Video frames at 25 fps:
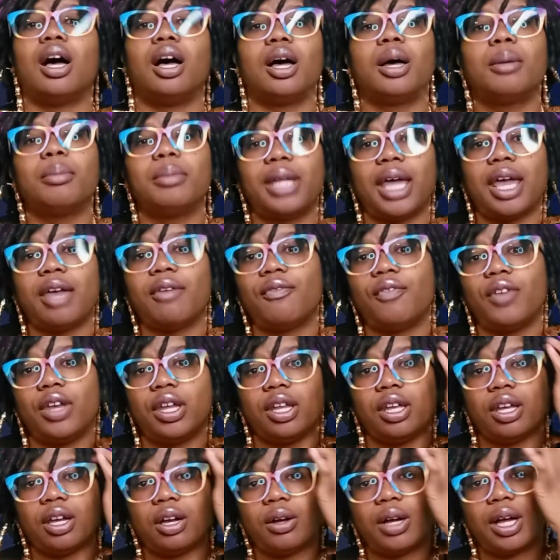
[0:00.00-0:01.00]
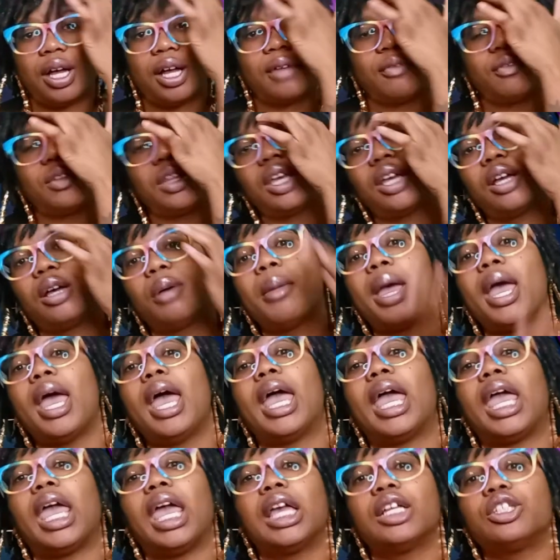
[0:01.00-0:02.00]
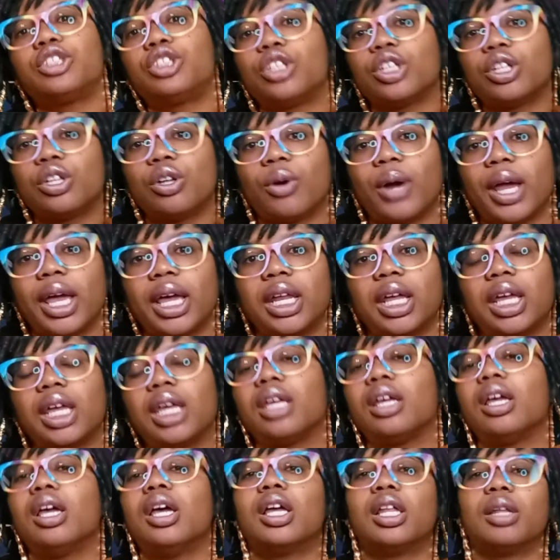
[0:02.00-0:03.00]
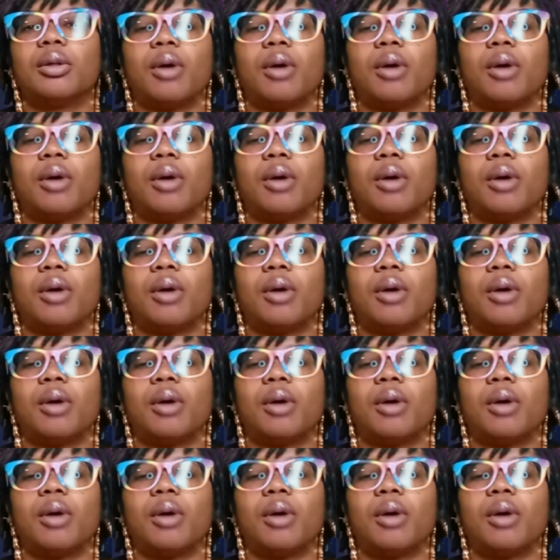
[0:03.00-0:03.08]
update video of them integrating,